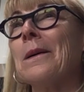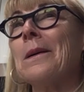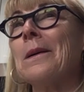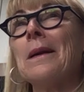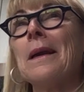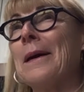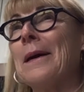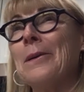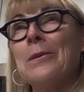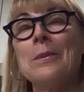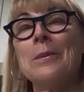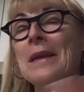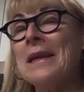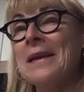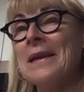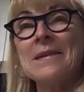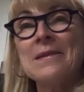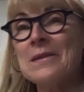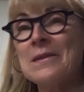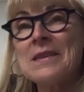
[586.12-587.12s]
help me
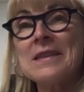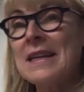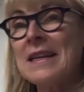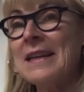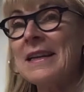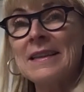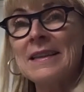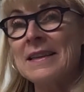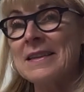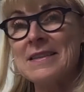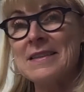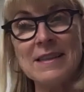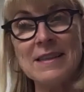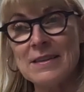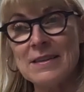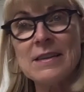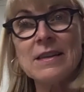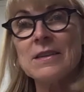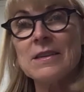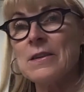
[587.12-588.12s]
understand this.
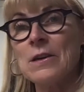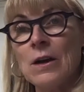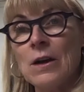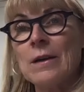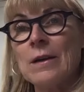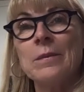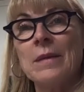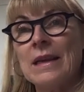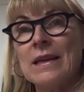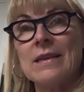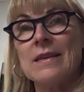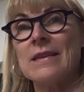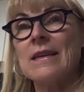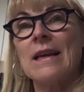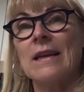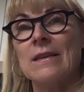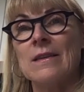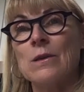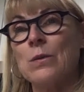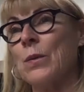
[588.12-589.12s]
This does not make
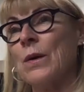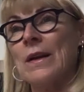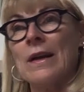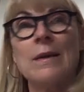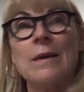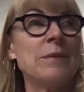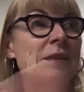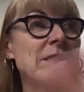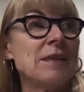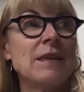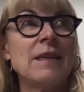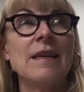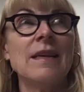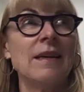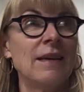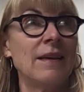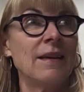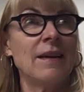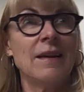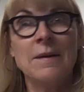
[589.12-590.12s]
sense. What I'm
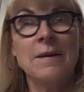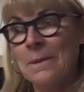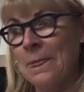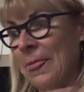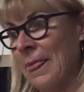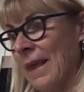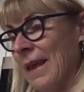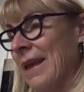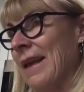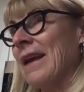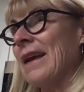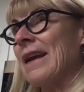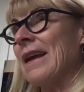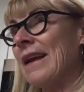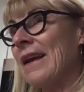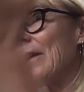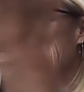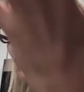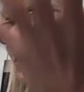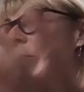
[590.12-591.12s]
seeing
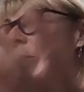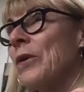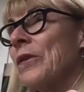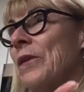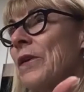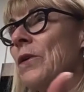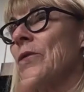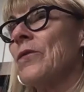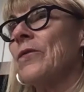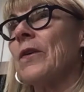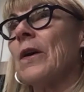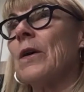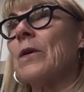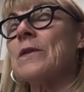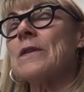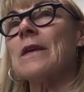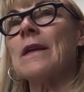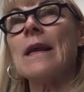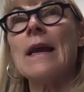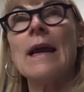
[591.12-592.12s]
with you
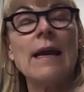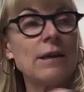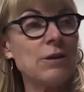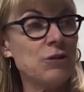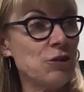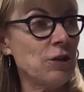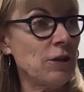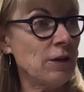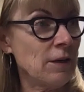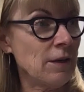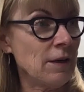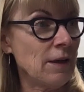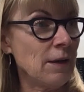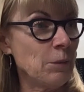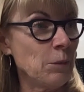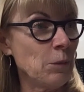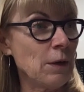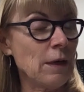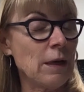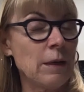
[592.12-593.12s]
folks in action
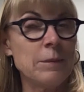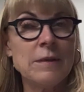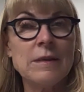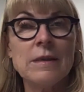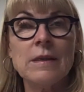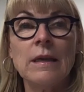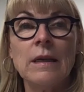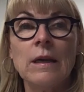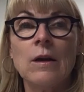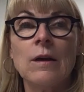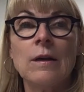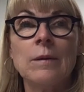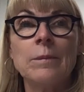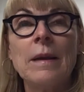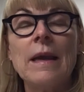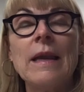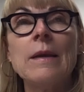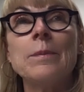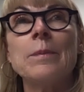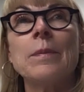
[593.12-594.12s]
and what I'm seeing on
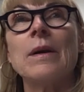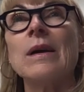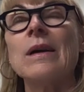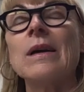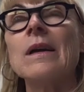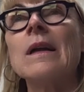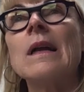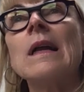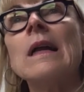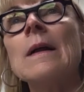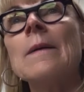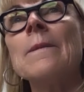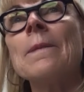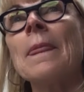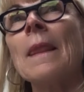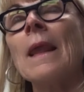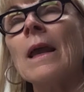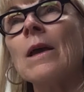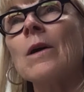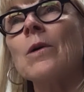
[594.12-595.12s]
paper.
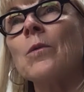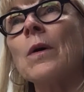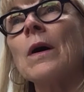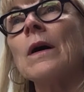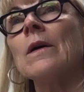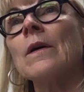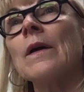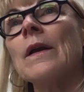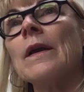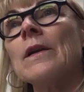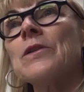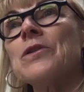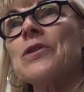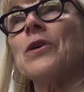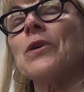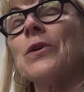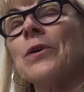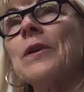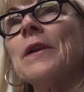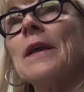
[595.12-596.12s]
Well, it
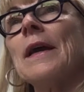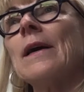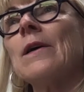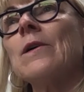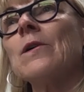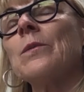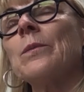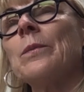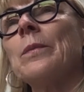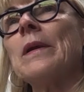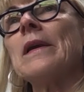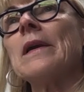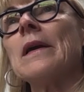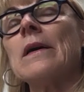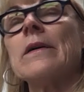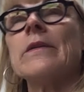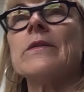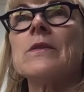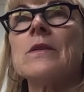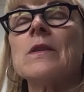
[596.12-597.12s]
turned out
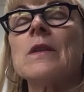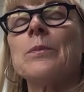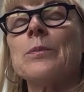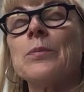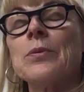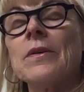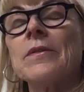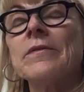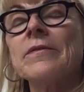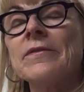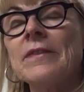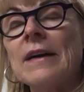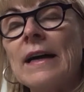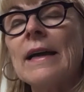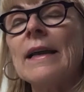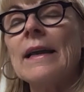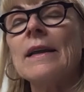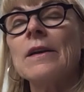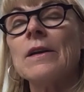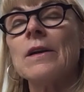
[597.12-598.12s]
because the
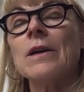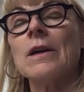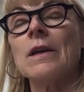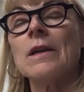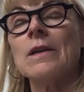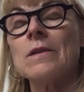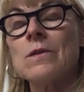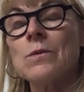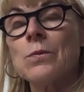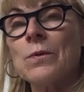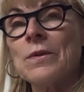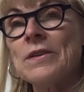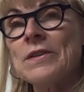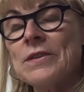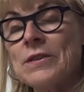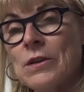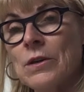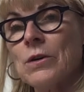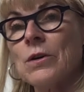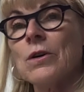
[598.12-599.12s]
provider is
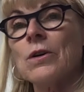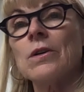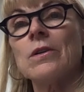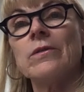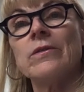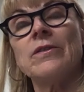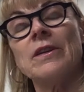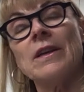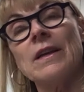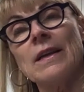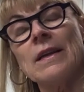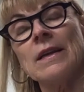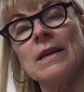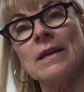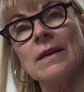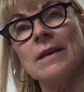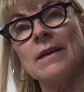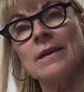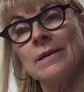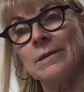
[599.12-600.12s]
reserved
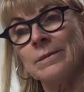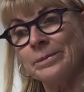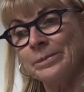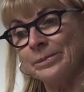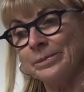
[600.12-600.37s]
in